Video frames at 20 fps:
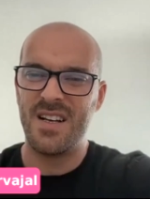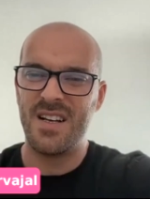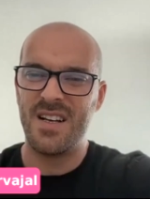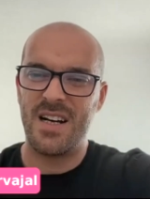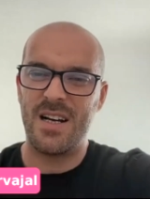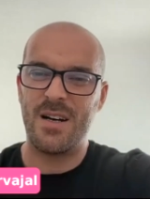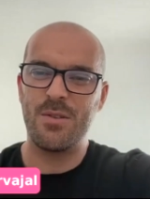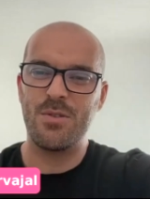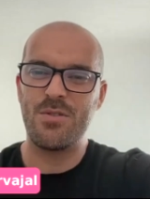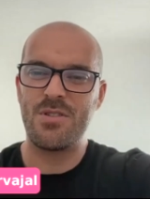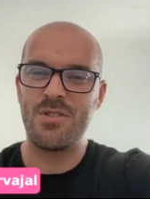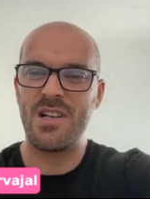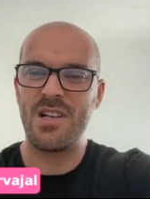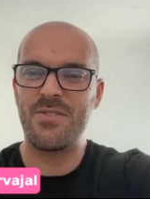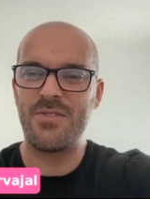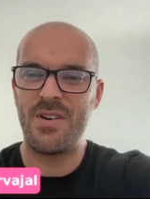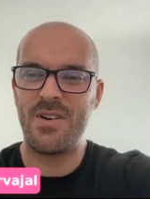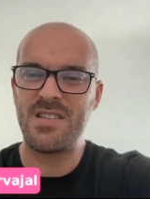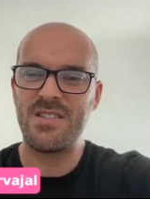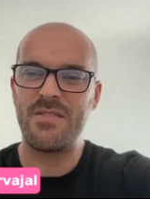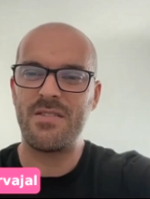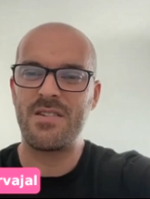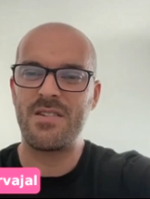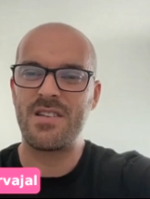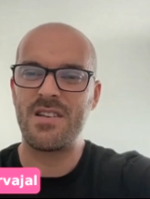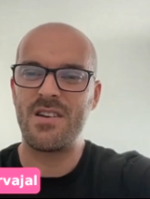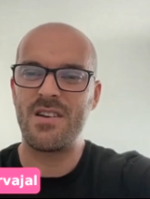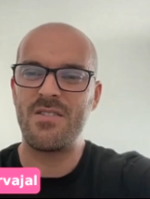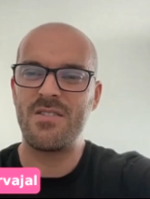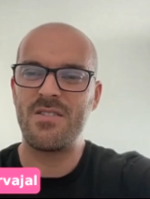How to sell transfer
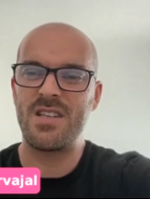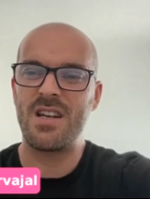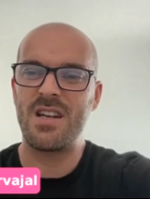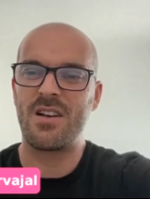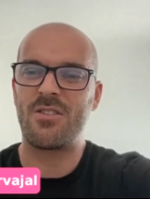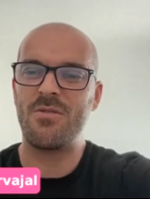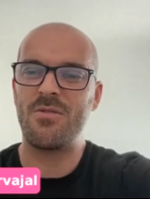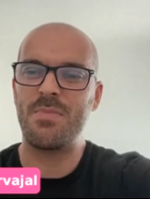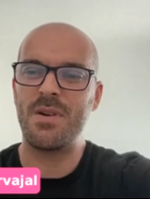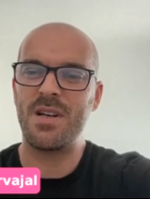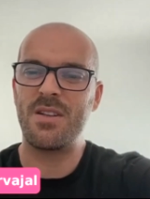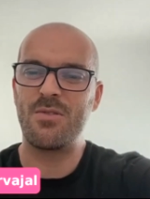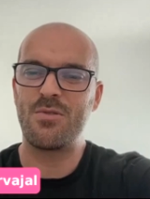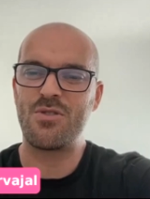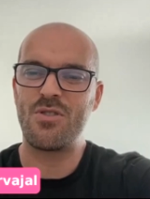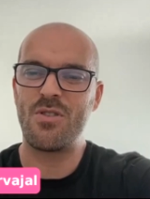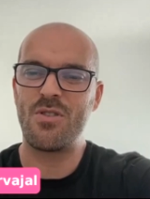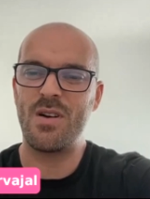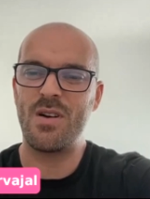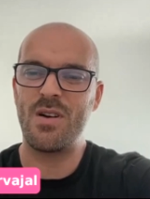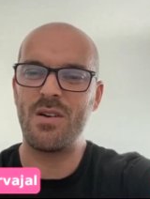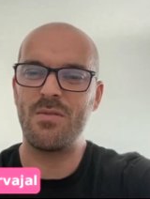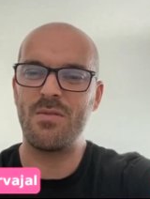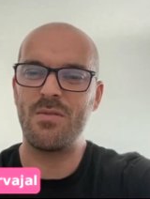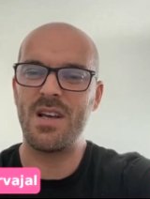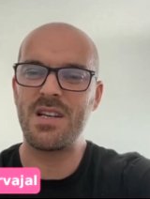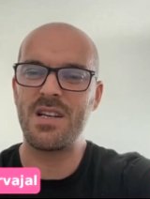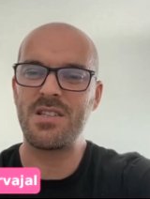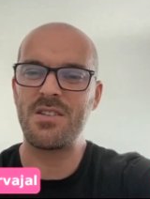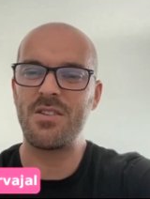shares in a company to someone who
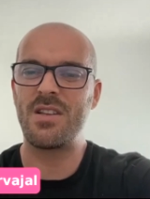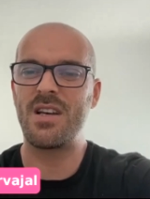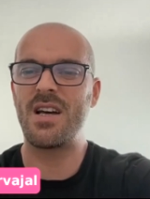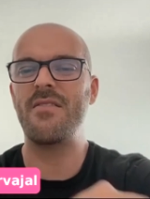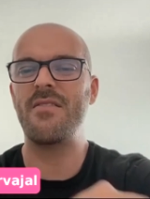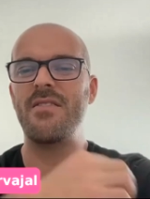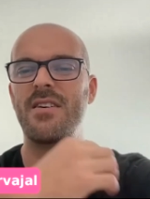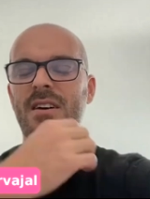does not have